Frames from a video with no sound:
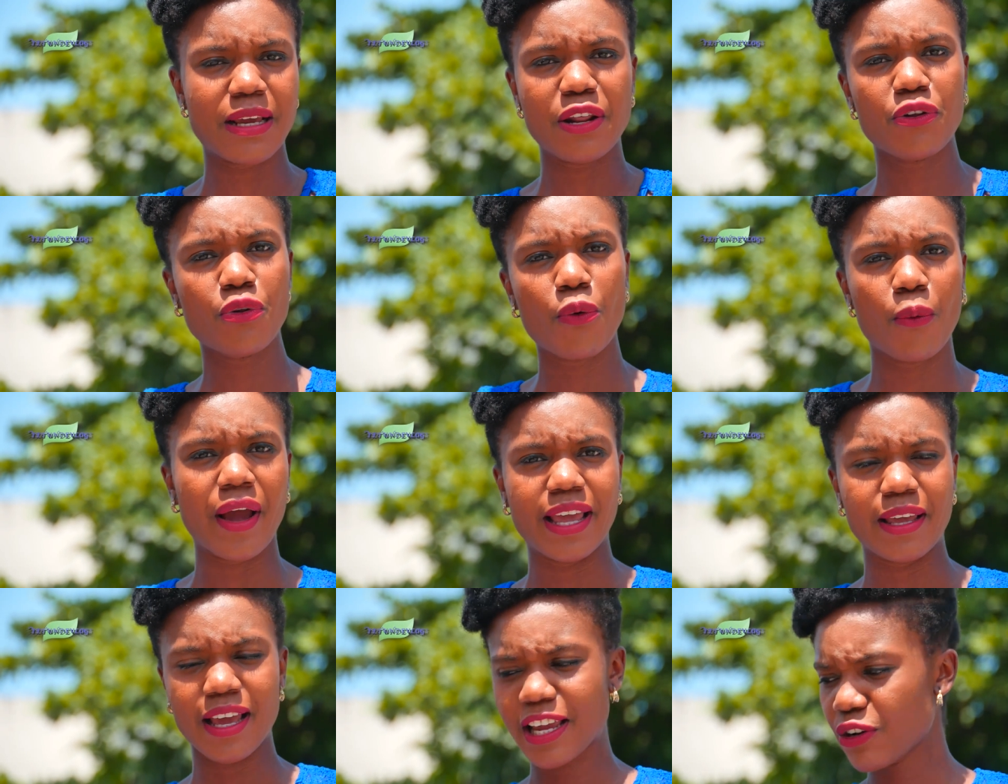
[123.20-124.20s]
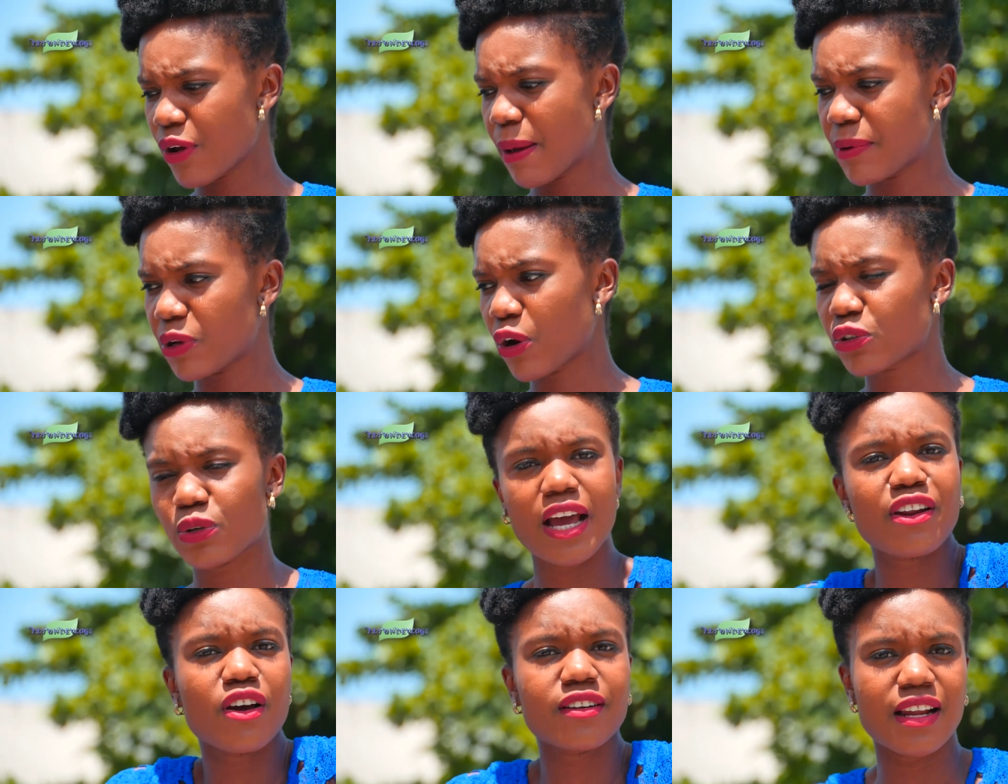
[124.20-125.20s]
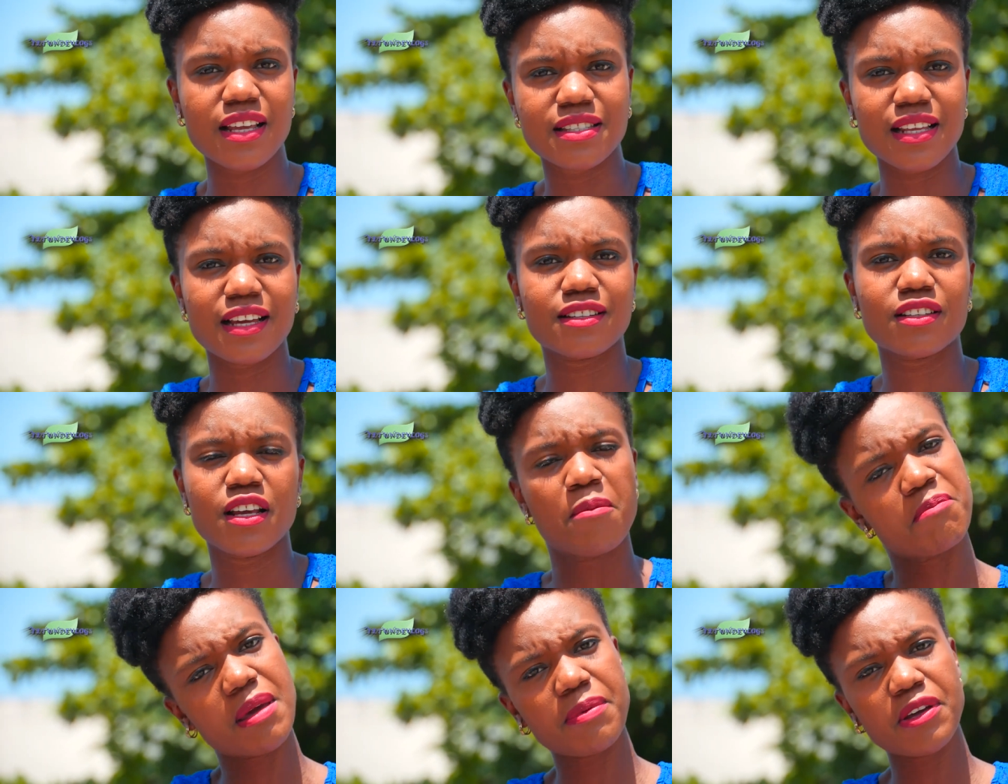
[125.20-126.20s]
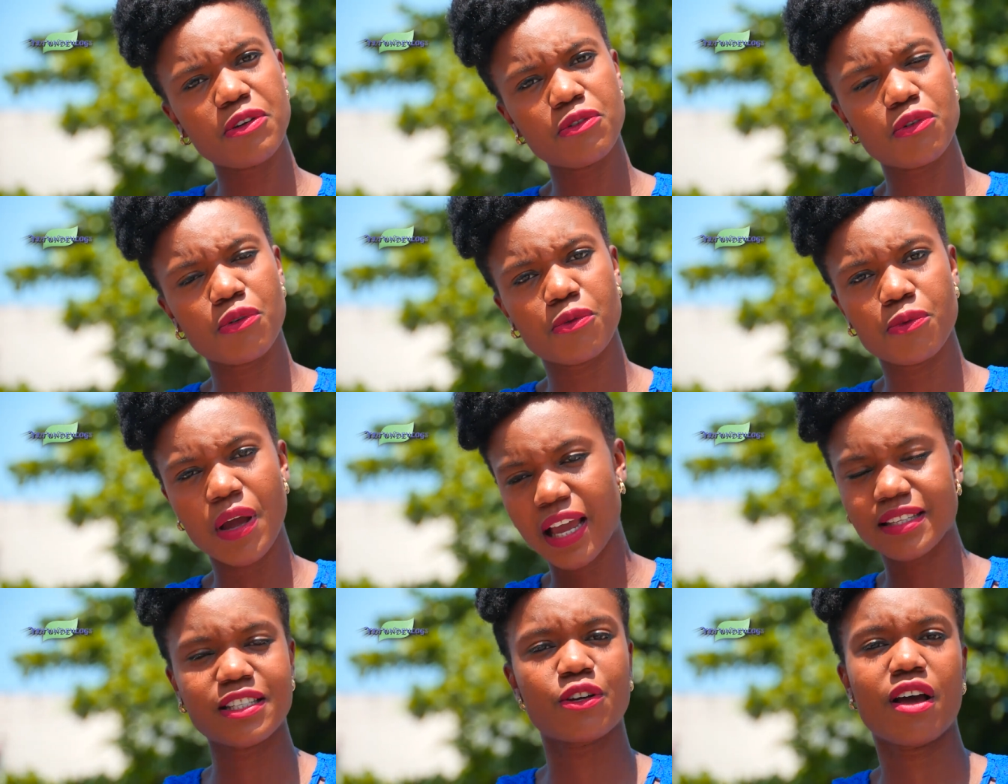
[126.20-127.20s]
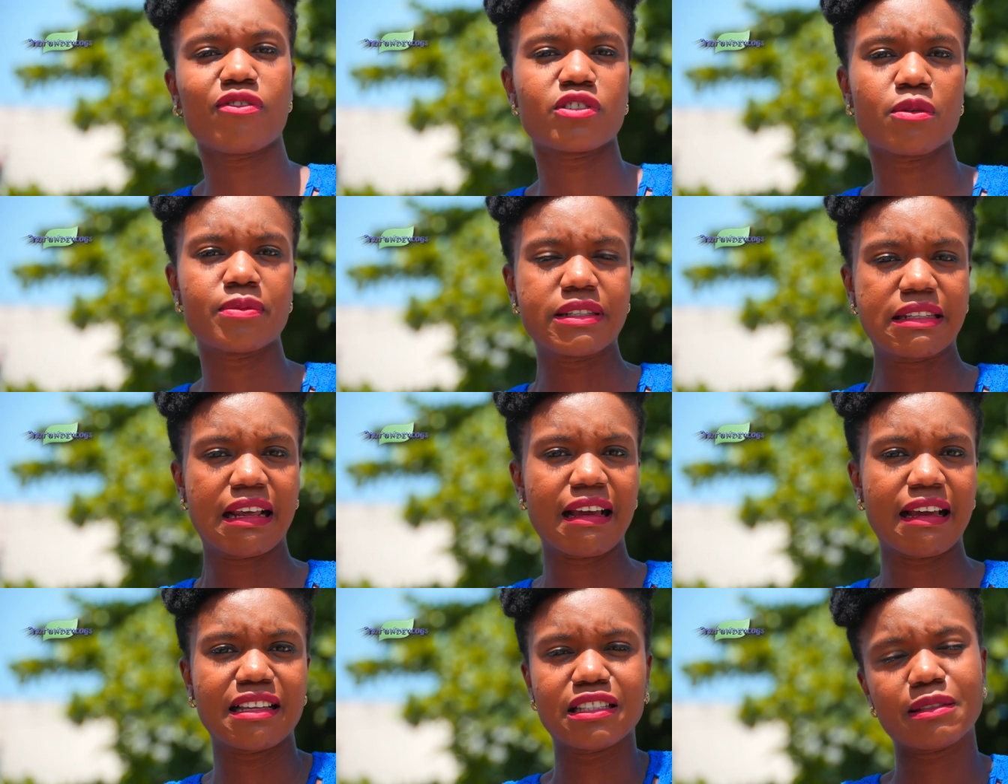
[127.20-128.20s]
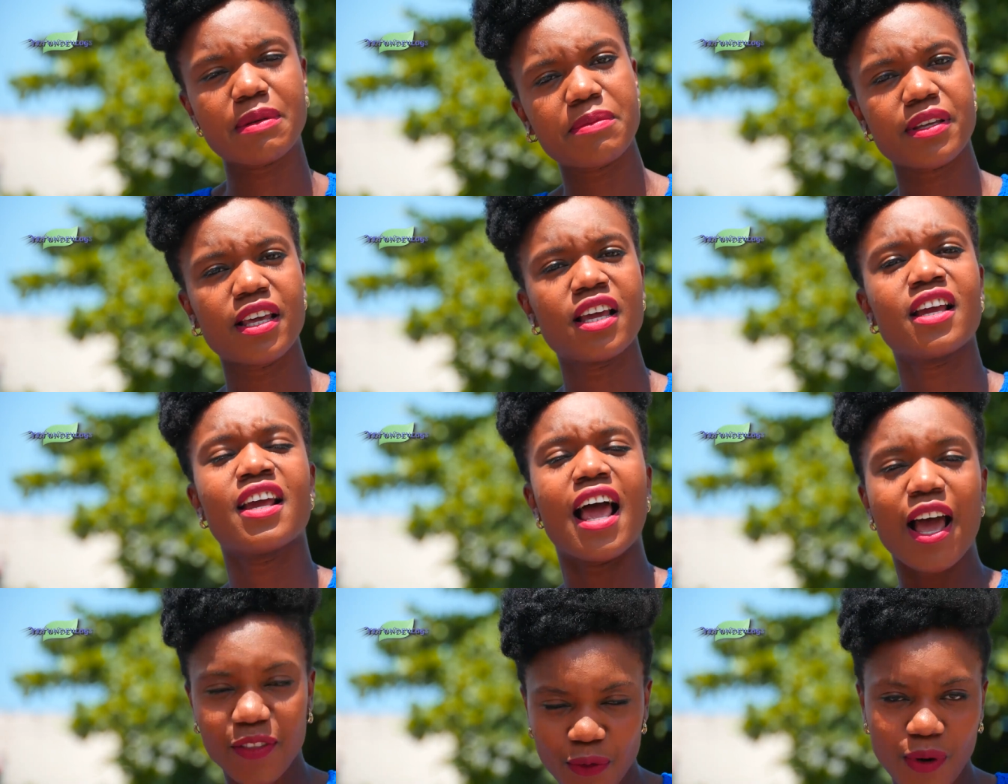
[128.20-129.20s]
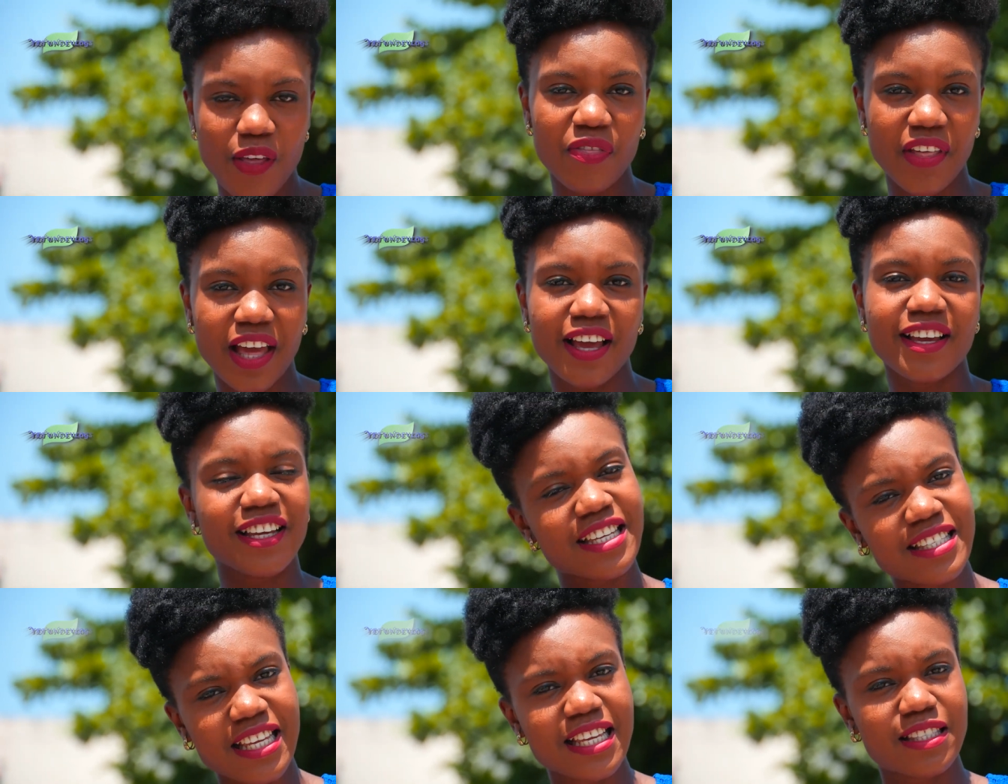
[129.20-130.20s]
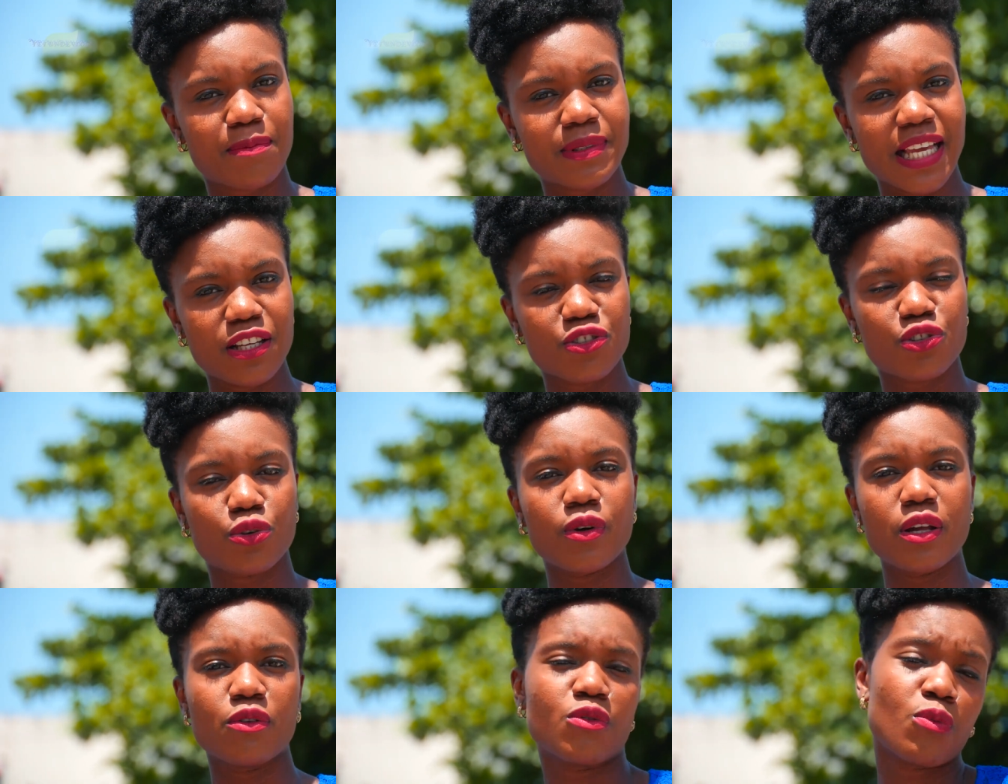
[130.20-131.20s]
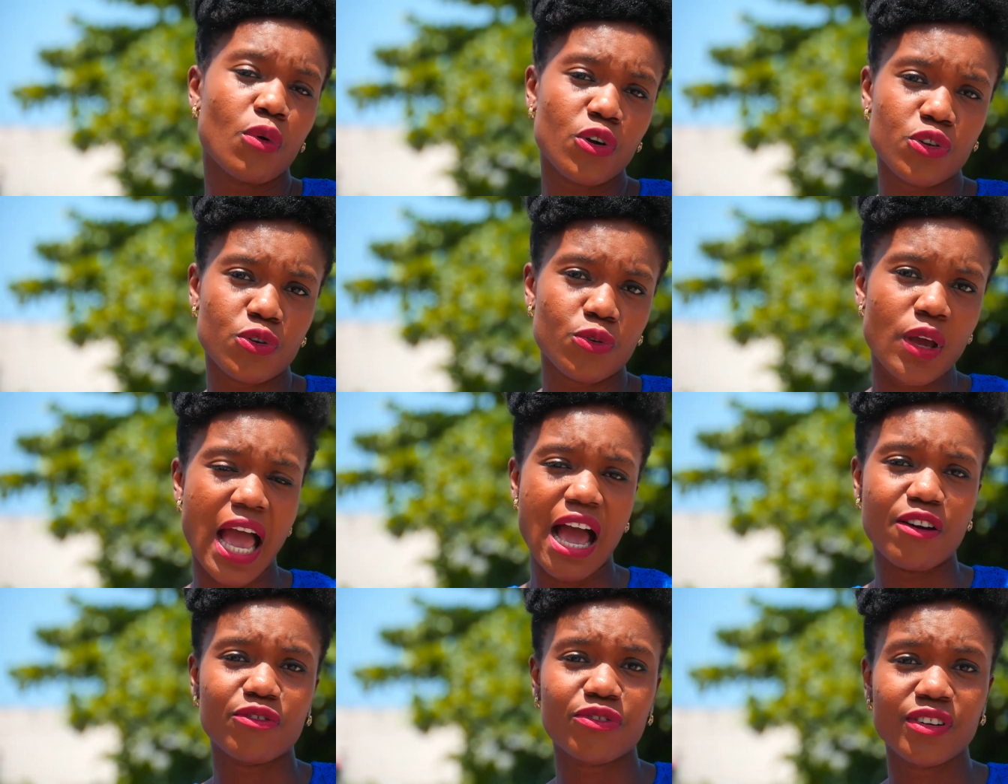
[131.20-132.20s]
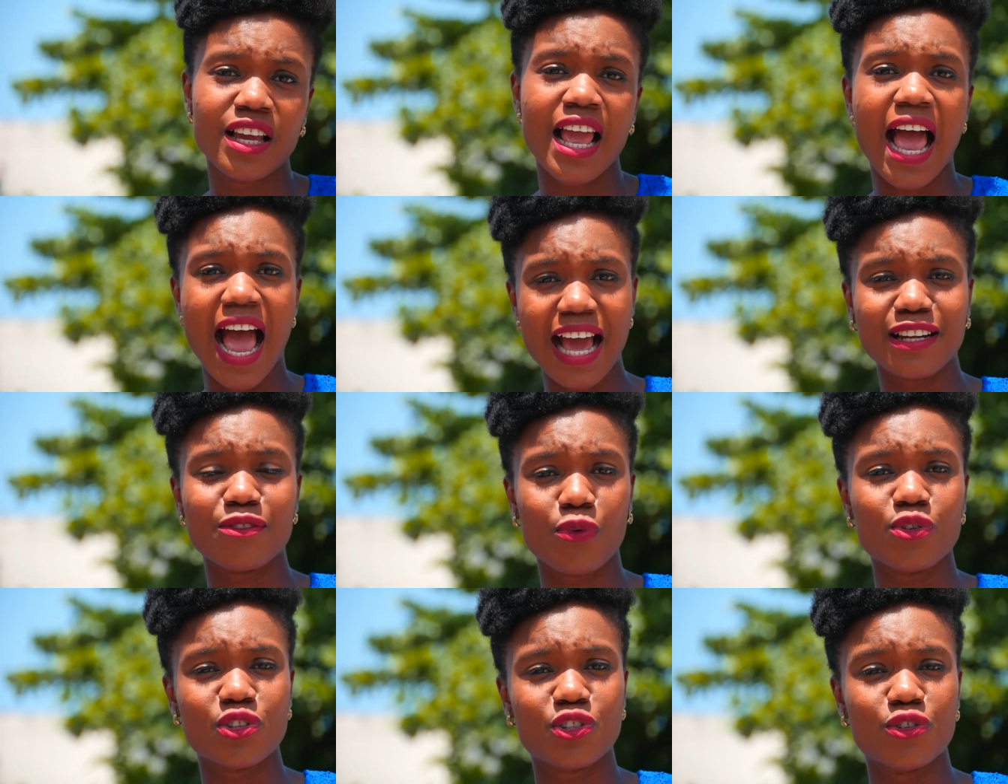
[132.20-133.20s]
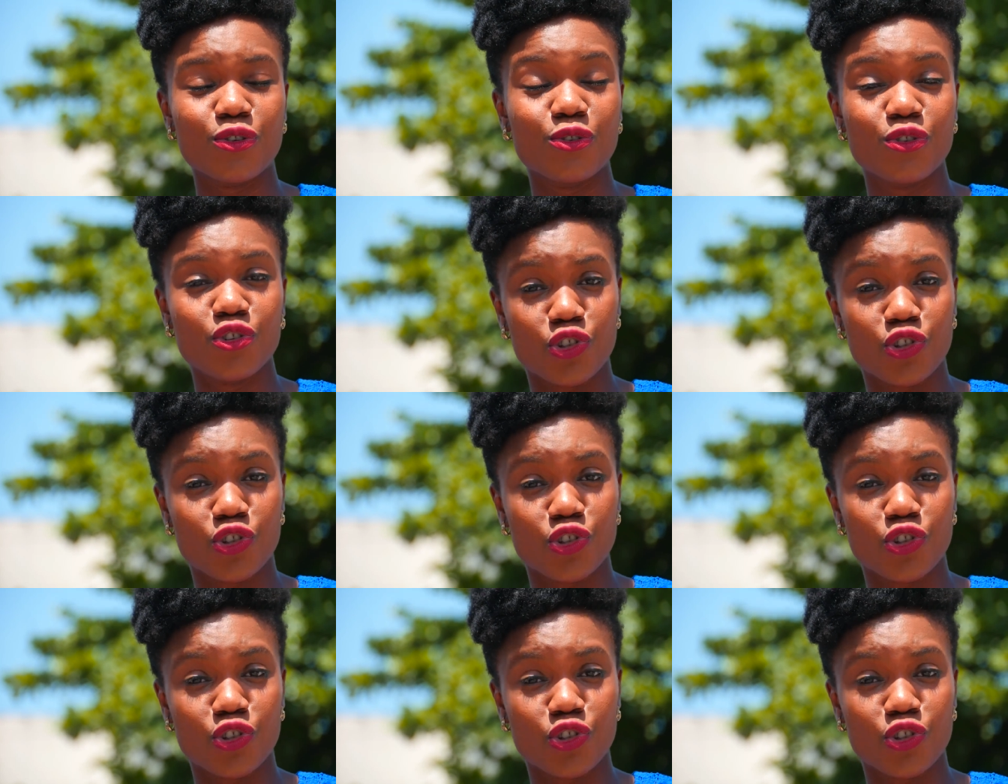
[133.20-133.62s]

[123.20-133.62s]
me. I don't know why. You know, I'm a doctor, I don't understand. Maybe, you know, I can take you out for some dinner and maybe the one that he sees the potential in what you have and wants to